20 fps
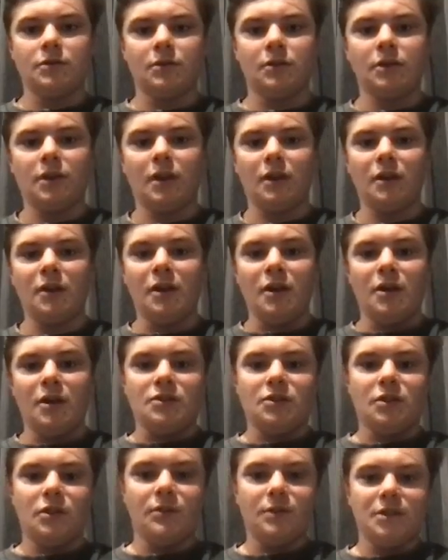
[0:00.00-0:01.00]
yeah.
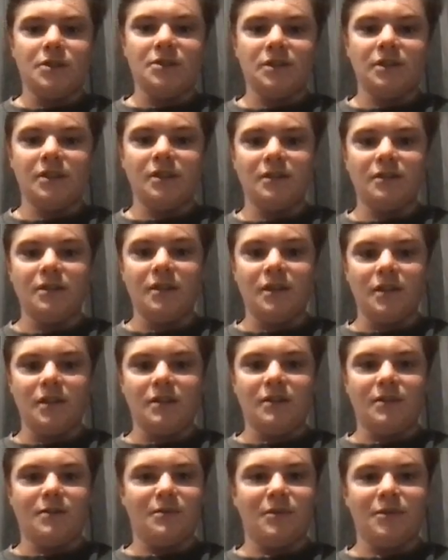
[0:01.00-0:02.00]
So obviously,
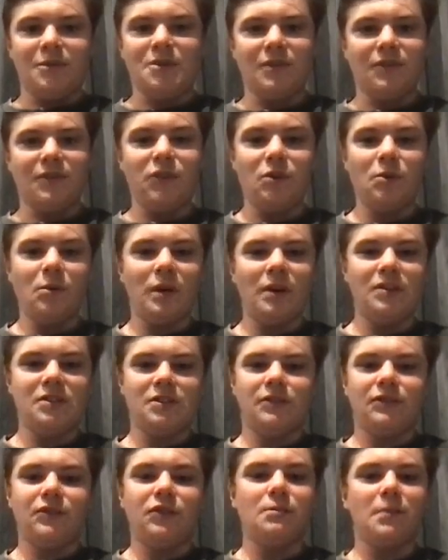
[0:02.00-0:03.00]
it was a few
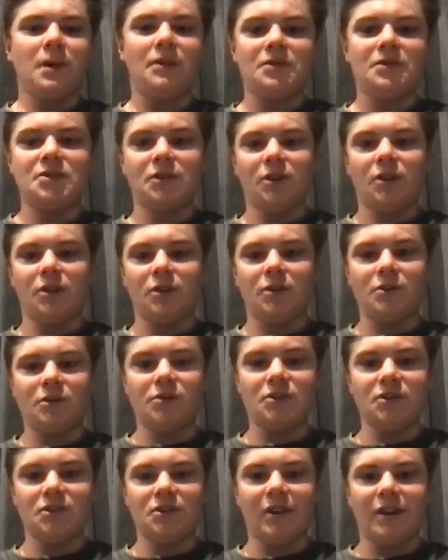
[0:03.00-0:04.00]
months ago,
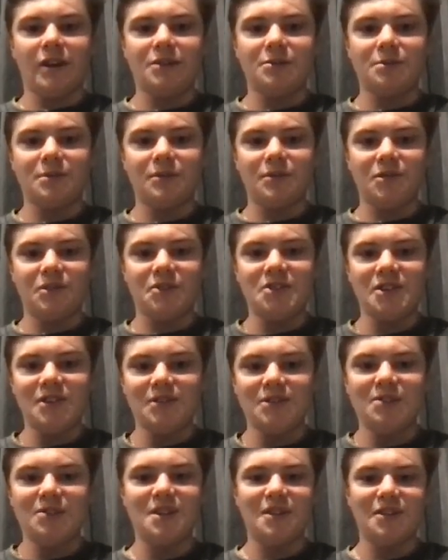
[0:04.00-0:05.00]
you signed with the
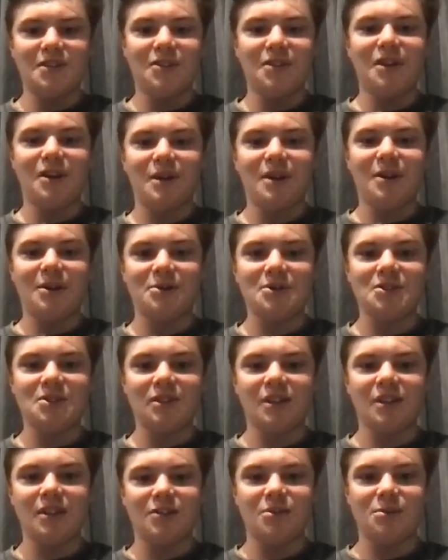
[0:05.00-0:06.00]
17th NRL
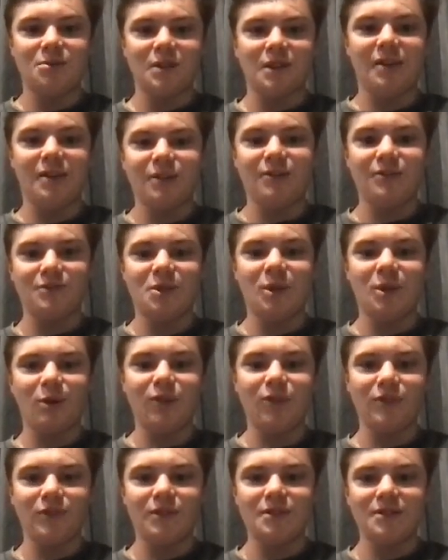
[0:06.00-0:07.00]
side, the Redcliffe
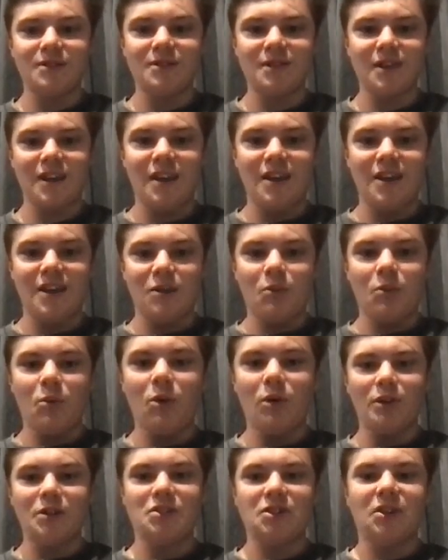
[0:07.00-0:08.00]
Dolphins.
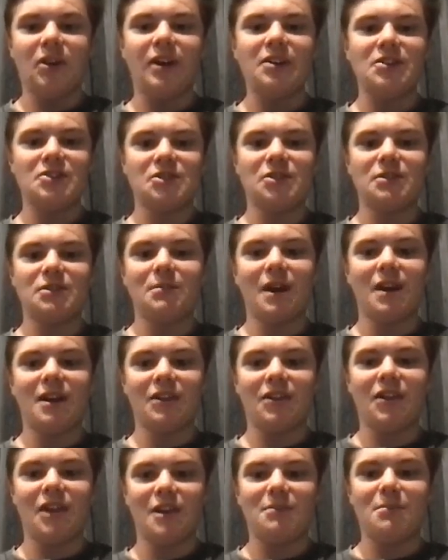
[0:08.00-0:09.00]
What enticed you to
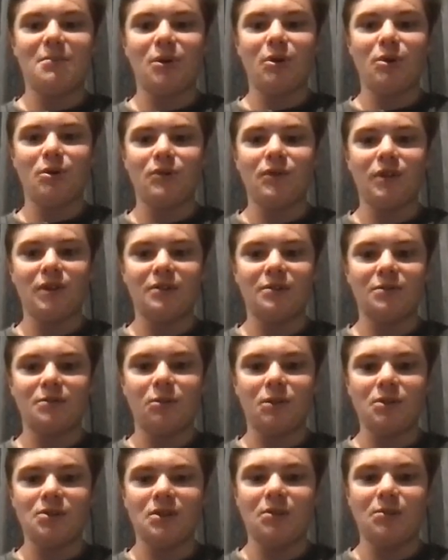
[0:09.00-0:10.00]
make that move, and
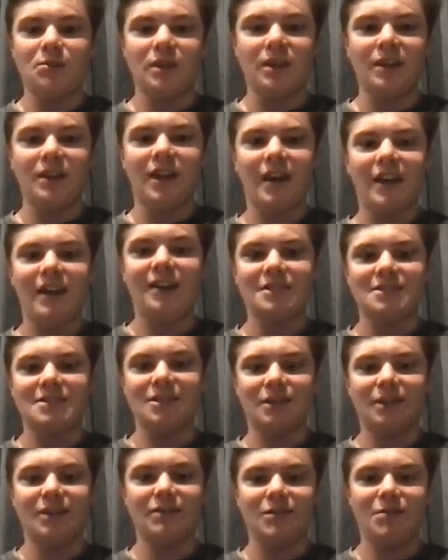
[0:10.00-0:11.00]
was it really hard
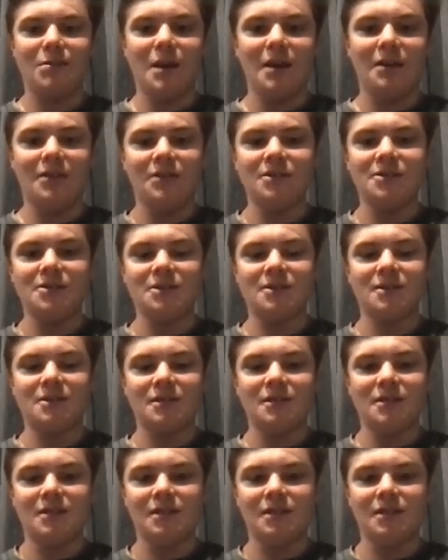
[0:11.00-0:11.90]
to leave the Panthers?